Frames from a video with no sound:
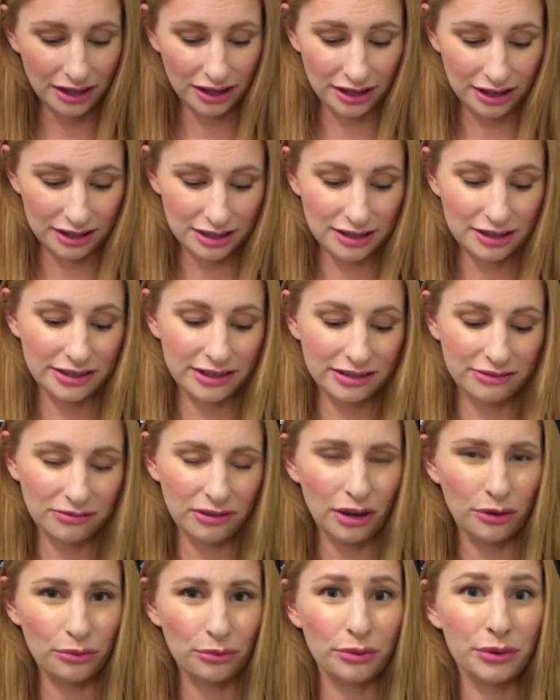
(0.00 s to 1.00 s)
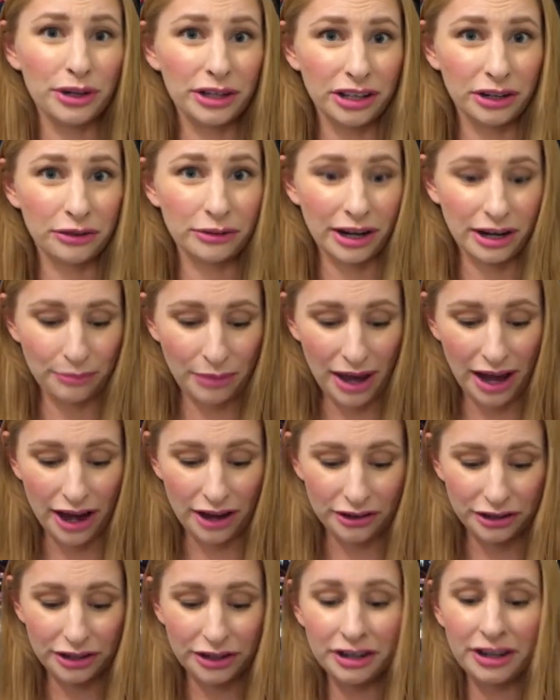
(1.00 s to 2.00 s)
It's a really great
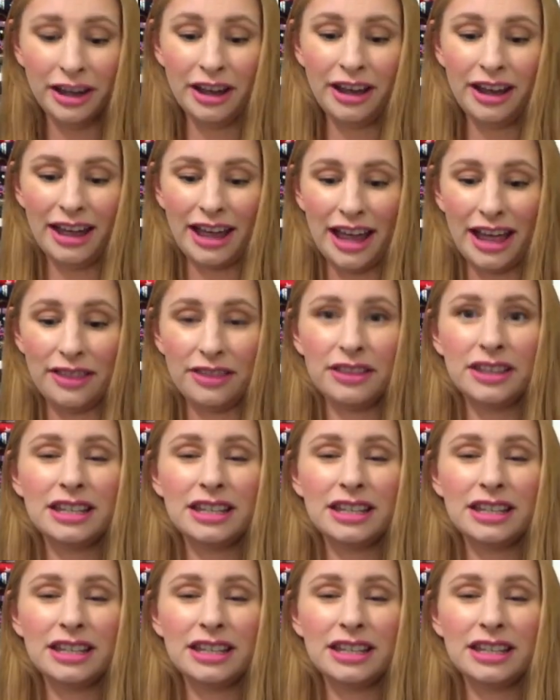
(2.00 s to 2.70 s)
pattern, and